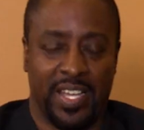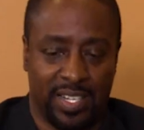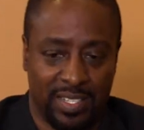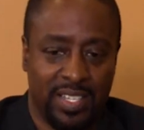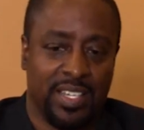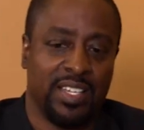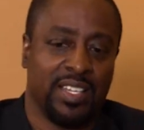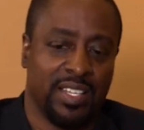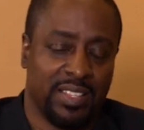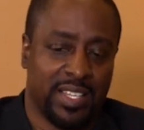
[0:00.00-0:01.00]
Got it.
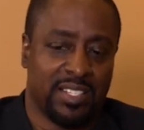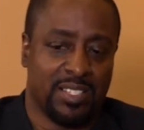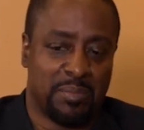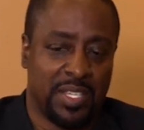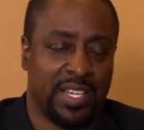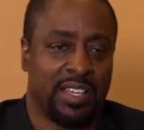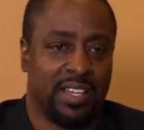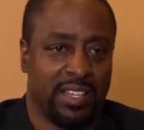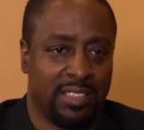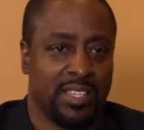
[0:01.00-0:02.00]
And, and that's something
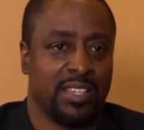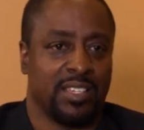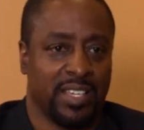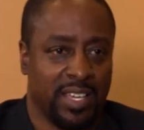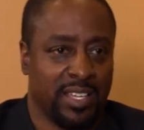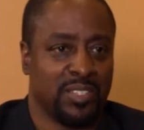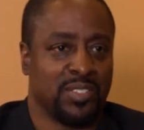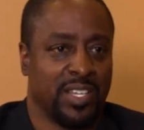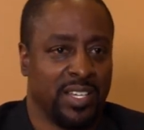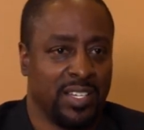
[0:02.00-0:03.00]
I, I think
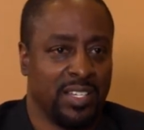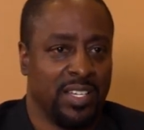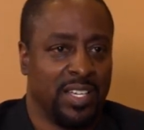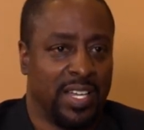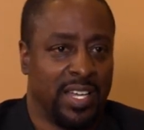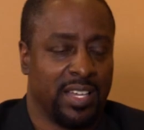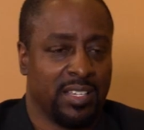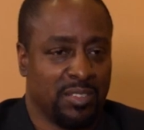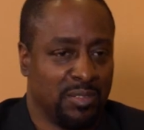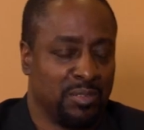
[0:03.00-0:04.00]
as uh,
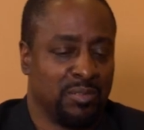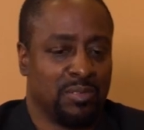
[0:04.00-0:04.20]
I